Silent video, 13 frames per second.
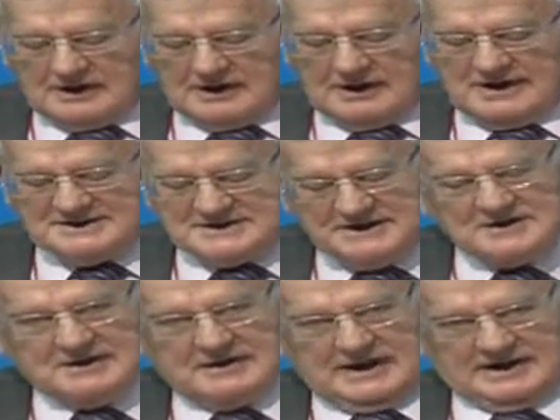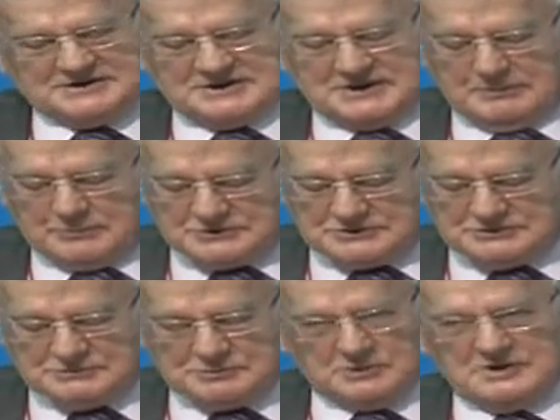It didn't actually
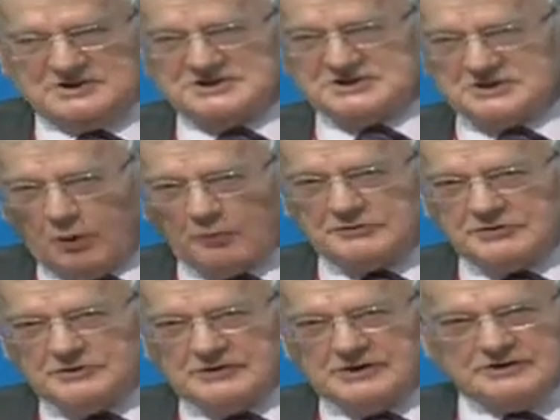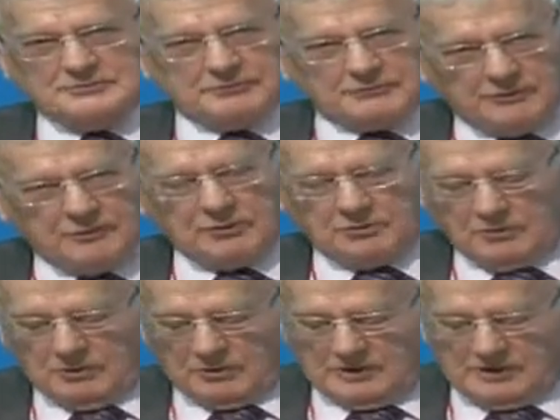produce war. It stopped 2 years before the
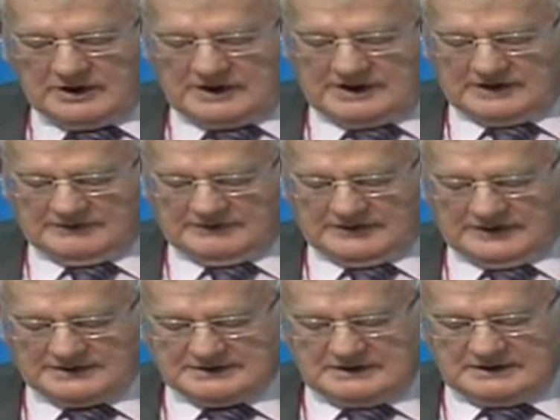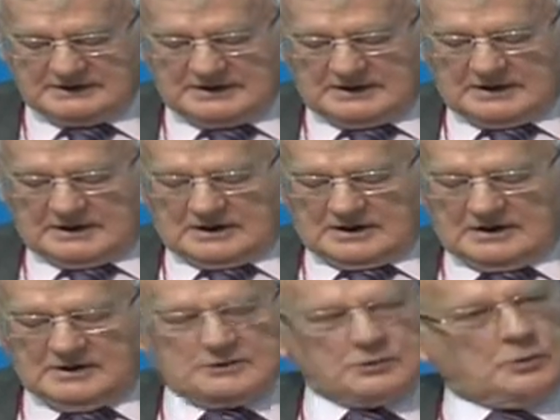war, in effect.
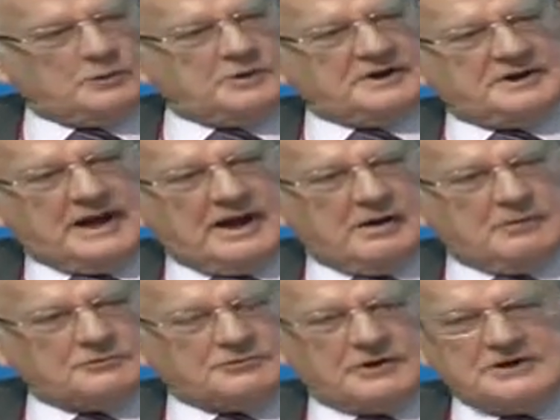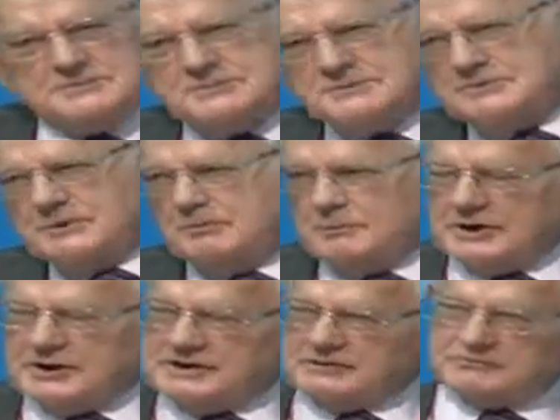Nor did the arms race between
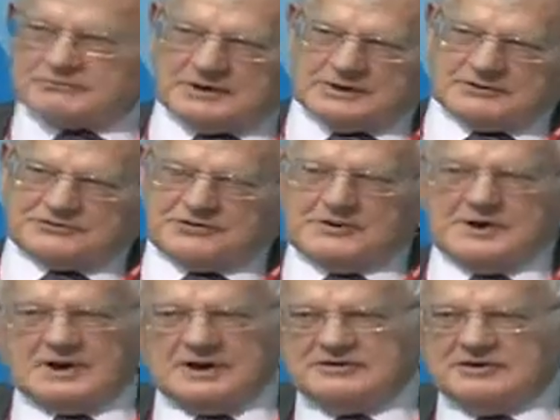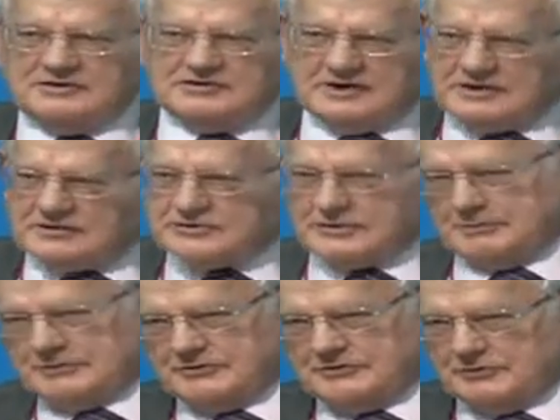Britain and France in the 19th century
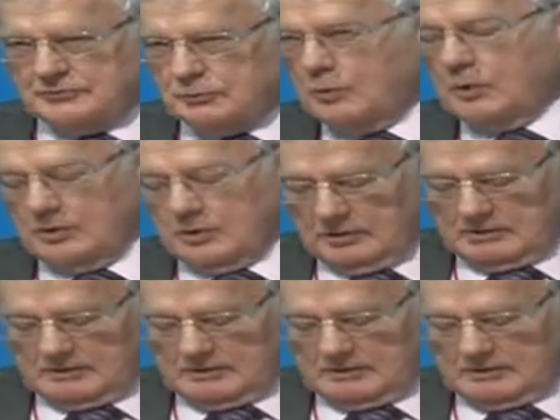produce war.